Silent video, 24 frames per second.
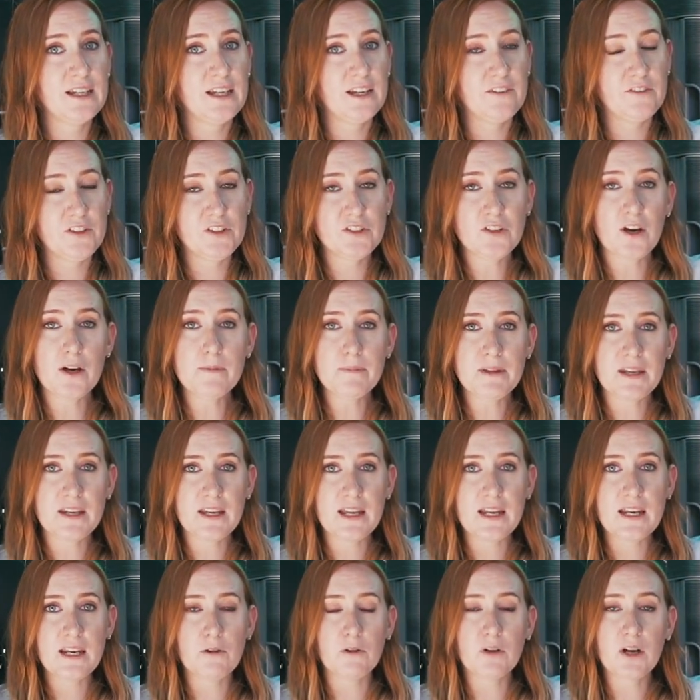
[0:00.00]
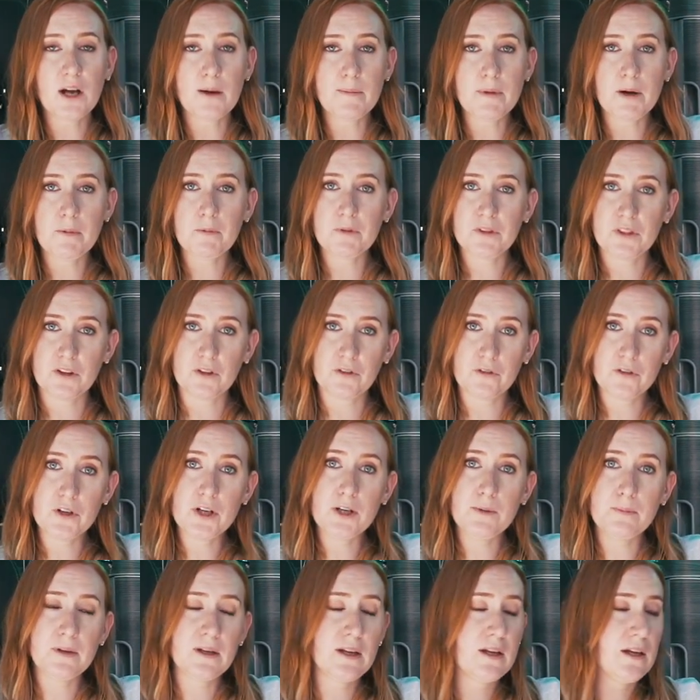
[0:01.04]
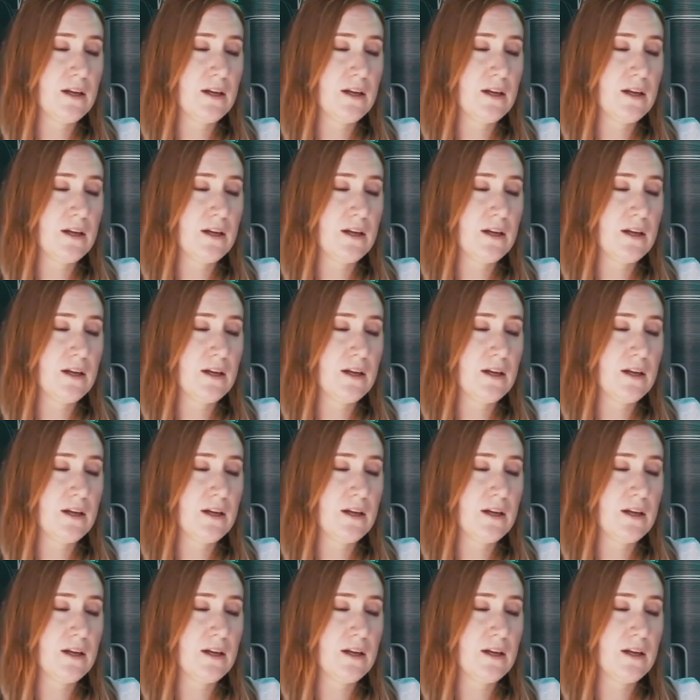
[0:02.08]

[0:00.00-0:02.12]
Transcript: If you type that in, it will come up with the group.